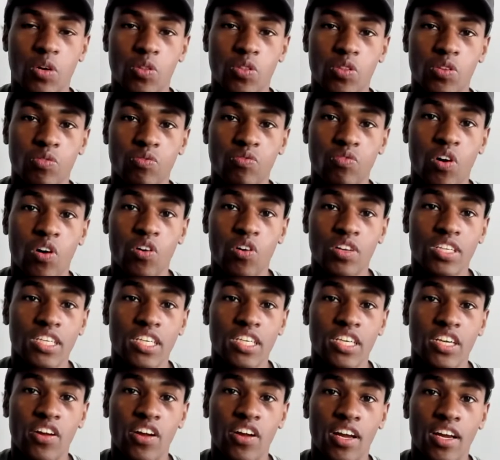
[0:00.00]
go through.
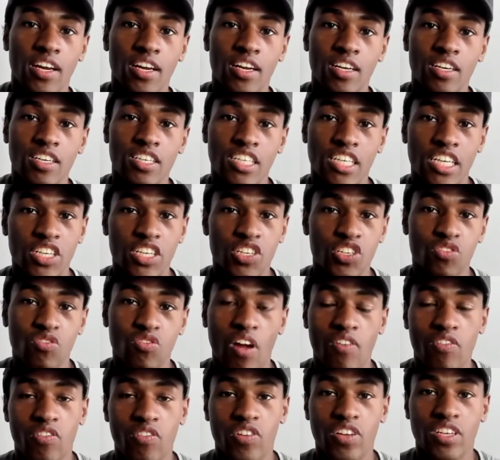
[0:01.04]
Volunteer, get your
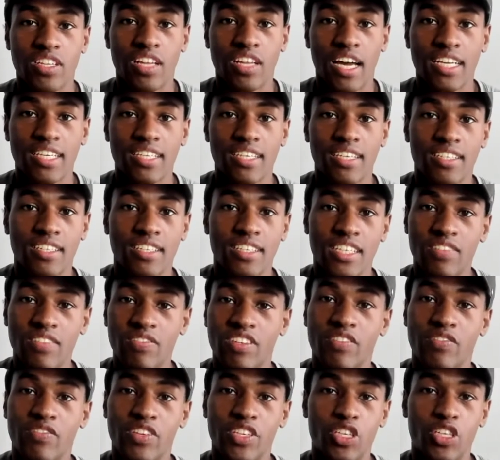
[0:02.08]
referee license,
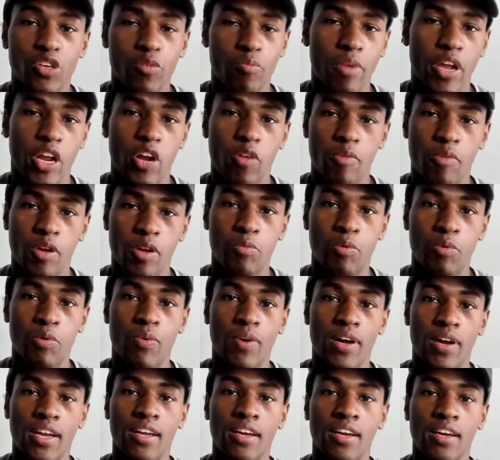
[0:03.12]
even if it's your bare
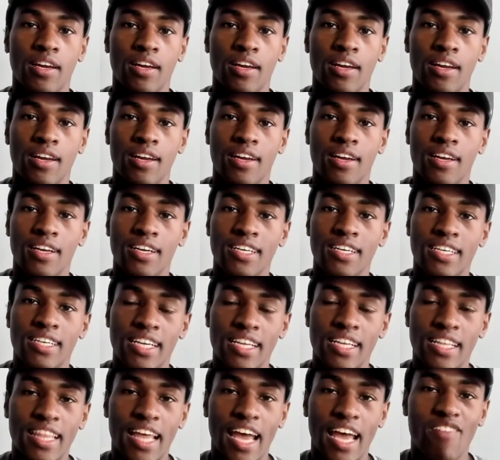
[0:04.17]
minimum one,
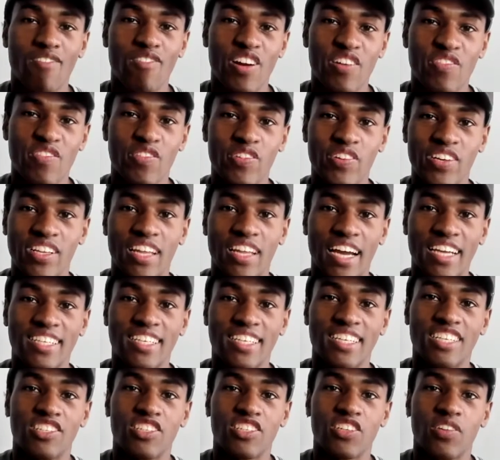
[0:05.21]
get that referee
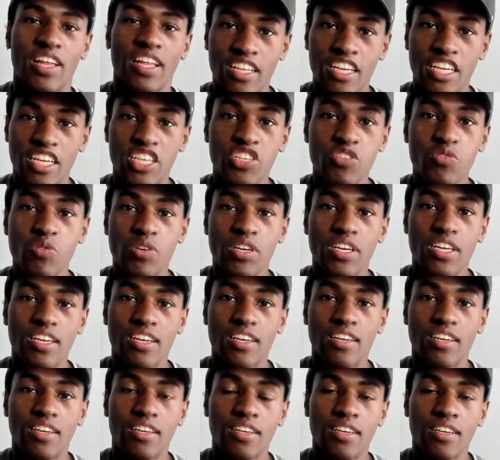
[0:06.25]
license so that you
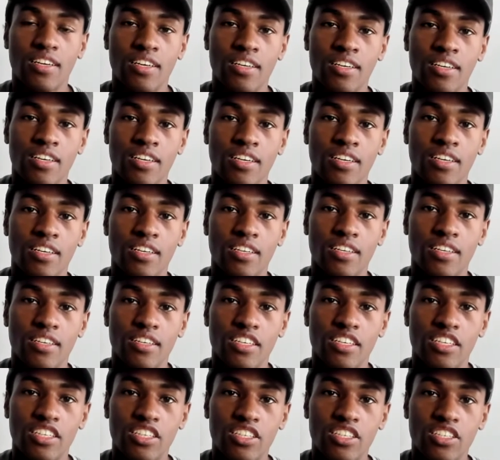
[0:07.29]
can
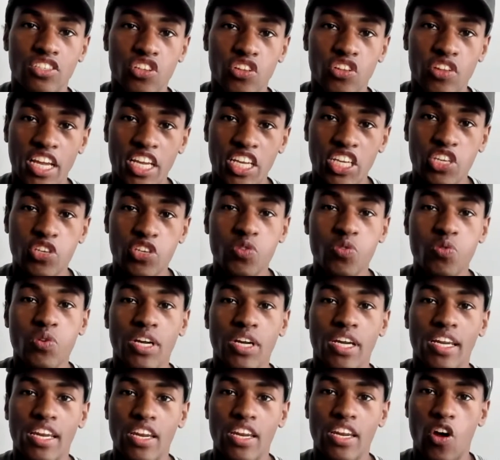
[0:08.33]
so that you
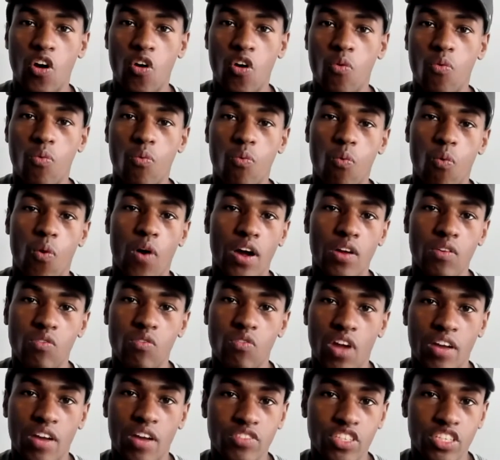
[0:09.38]
can know what
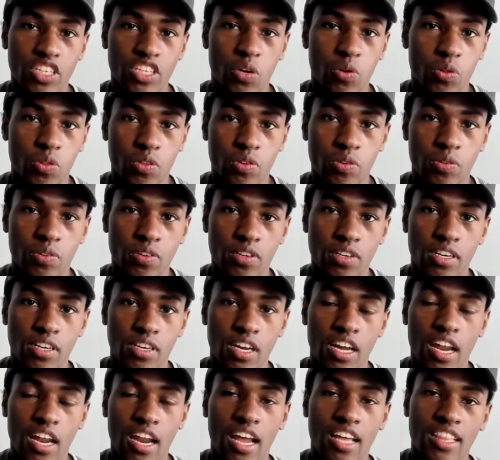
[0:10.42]
refs go through.
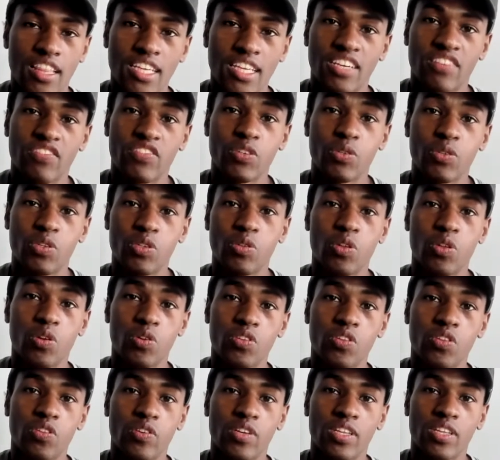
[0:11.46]
And I think if you do
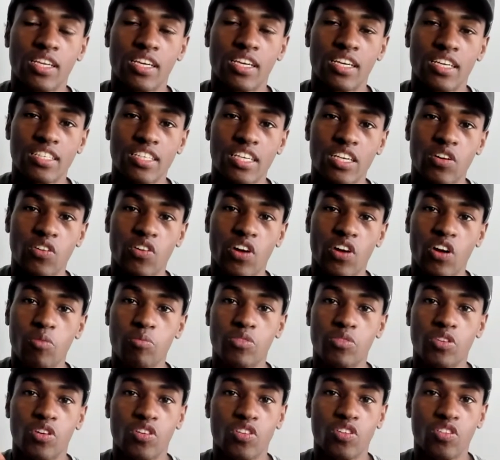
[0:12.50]
those three things, it'll
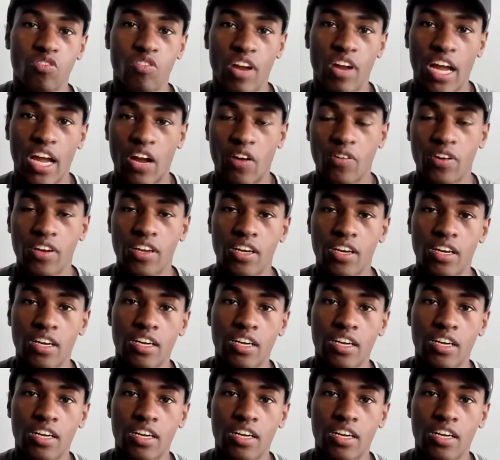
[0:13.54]
help turn around